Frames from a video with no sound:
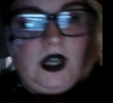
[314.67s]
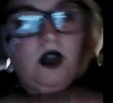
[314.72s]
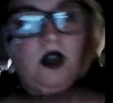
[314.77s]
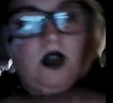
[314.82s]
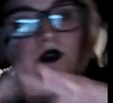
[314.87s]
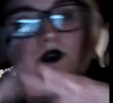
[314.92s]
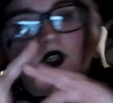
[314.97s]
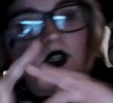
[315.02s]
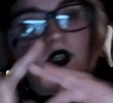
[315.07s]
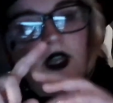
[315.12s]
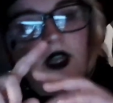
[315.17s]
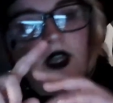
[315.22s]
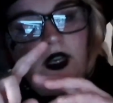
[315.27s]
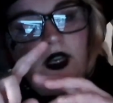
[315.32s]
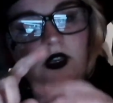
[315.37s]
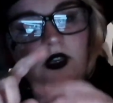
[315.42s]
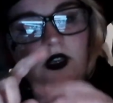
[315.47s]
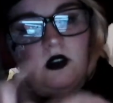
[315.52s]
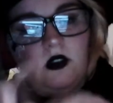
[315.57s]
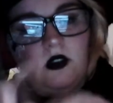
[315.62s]
do the
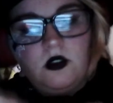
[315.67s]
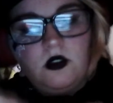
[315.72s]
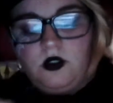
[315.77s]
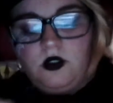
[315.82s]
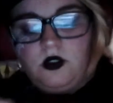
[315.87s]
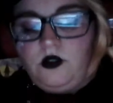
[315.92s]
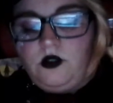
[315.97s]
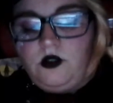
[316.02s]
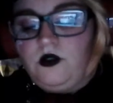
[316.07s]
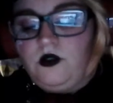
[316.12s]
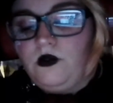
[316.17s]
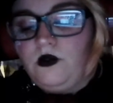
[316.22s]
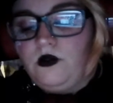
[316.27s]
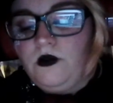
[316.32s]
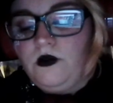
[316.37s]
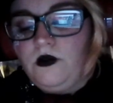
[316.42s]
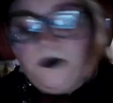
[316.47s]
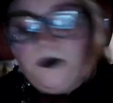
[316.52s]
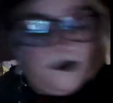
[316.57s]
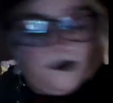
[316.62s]
stringing of the light
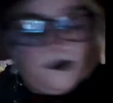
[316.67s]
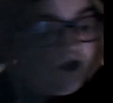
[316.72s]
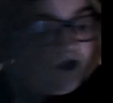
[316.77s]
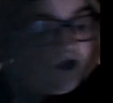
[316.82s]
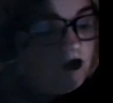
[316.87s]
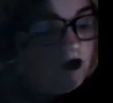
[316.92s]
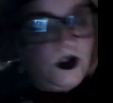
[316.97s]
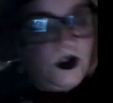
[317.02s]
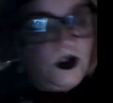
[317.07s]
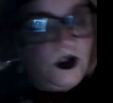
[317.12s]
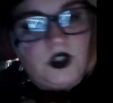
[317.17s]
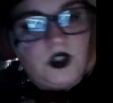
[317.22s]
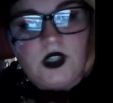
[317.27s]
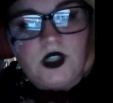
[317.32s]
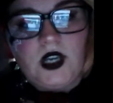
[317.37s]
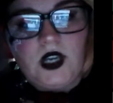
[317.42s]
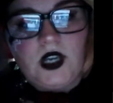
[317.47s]
to